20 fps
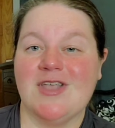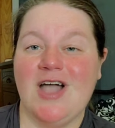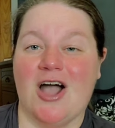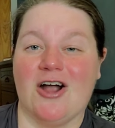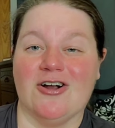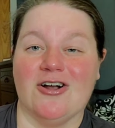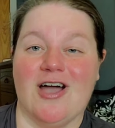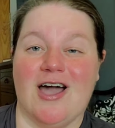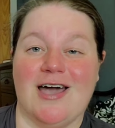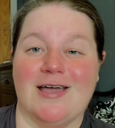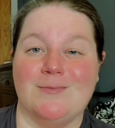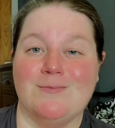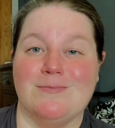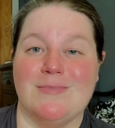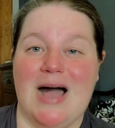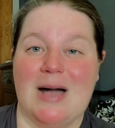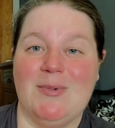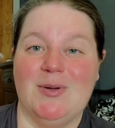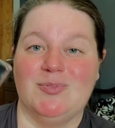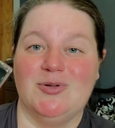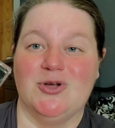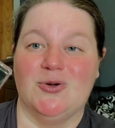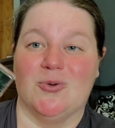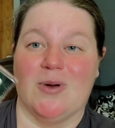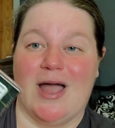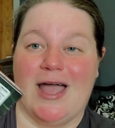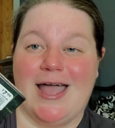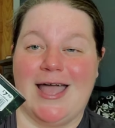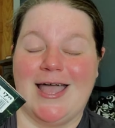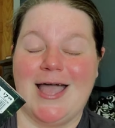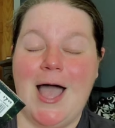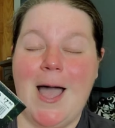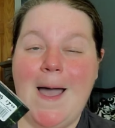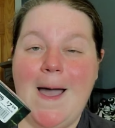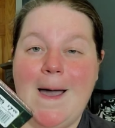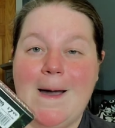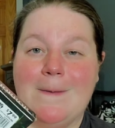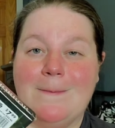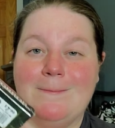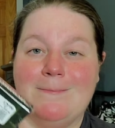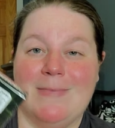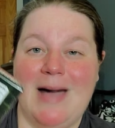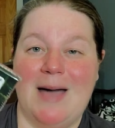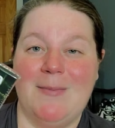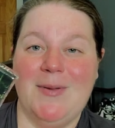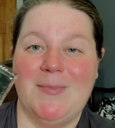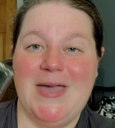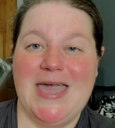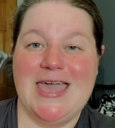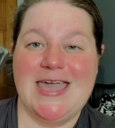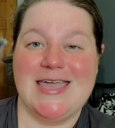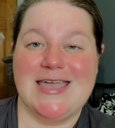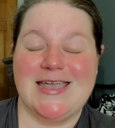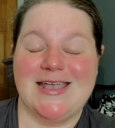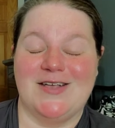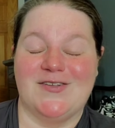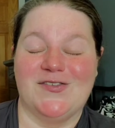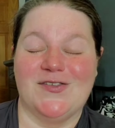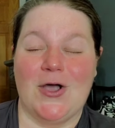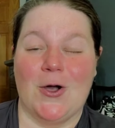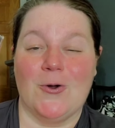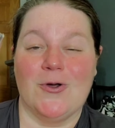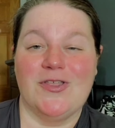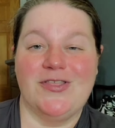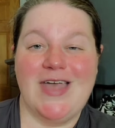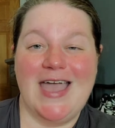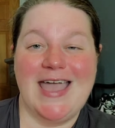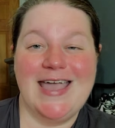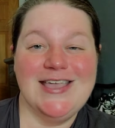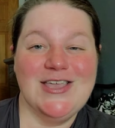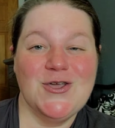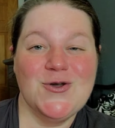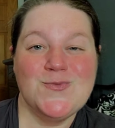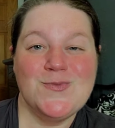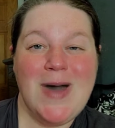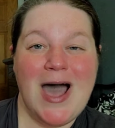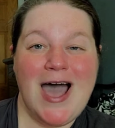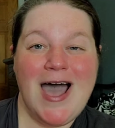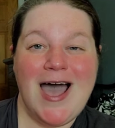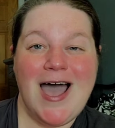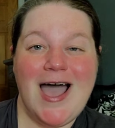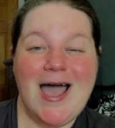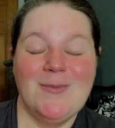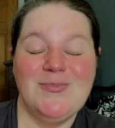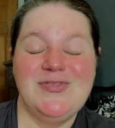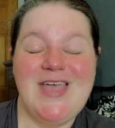are on Mama Blu-ray, Mama B. So thank you, Mom.